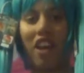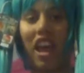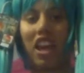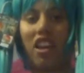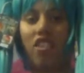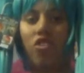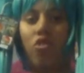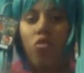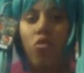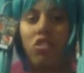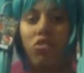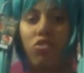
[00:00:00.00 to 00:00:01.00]
and you
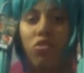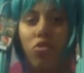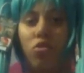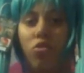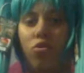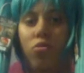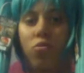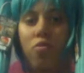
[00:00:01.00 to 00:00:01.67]
want to